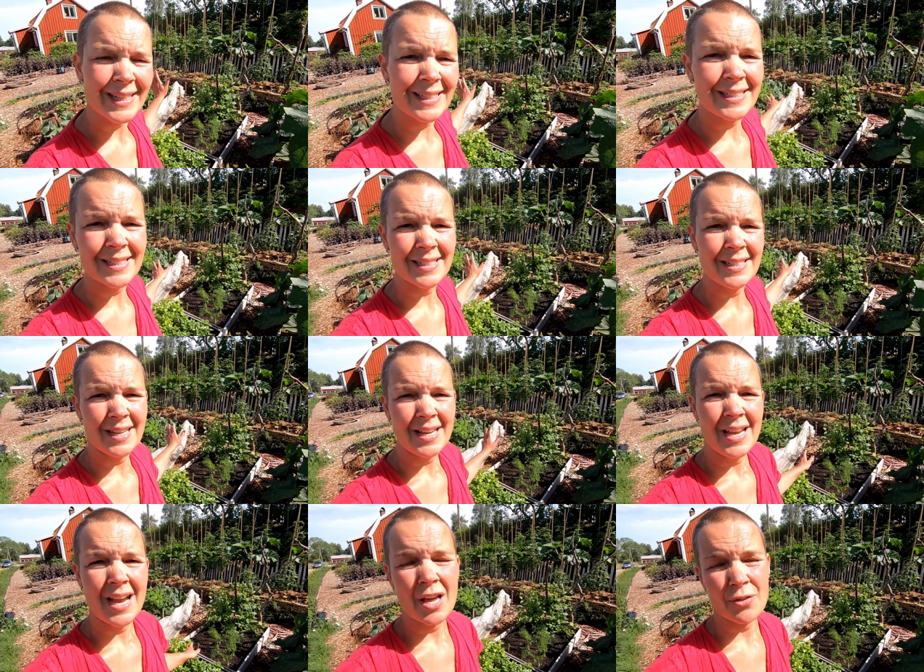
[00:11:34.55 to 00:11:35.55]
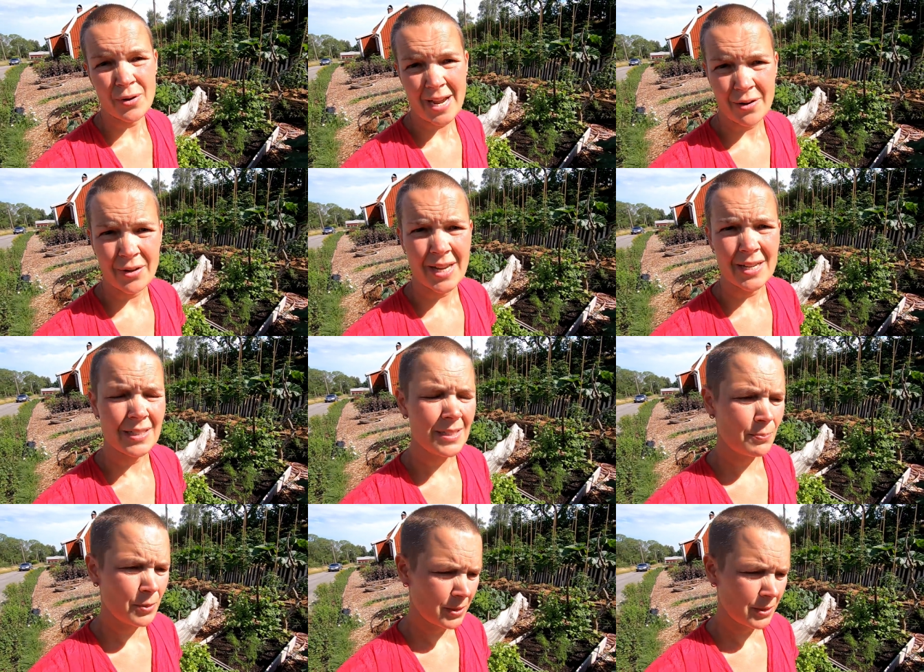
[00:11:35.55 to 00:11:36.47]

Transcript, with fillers: in other areas.